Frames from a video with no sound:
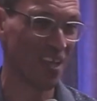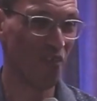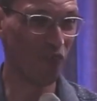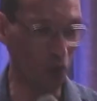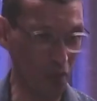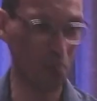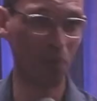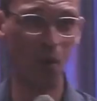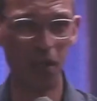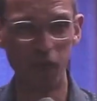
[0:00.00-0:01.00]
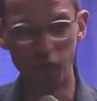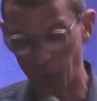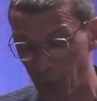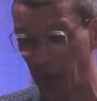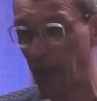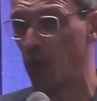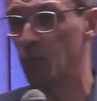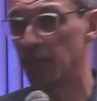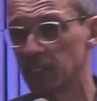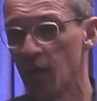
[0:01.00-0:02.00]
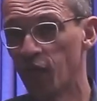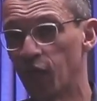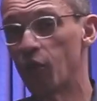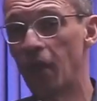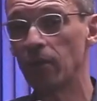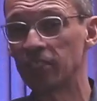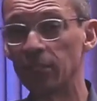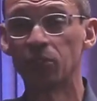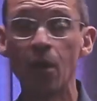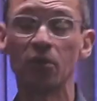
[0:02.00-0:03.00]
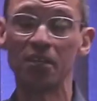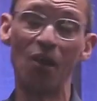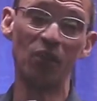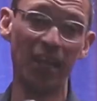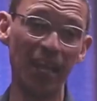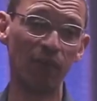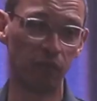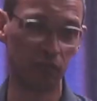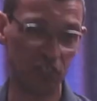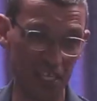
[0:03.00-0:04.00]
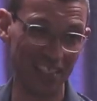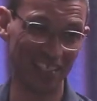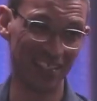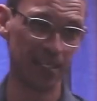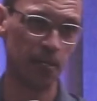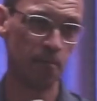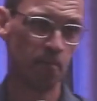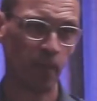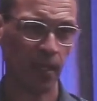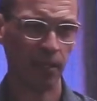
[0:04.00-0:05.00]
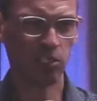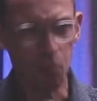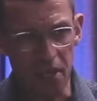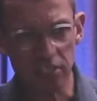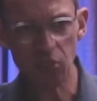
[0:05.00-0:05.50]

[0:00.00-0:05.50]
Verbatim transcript: for the broken, for the homeless, for those who don't know the love of Jesus. He speaks to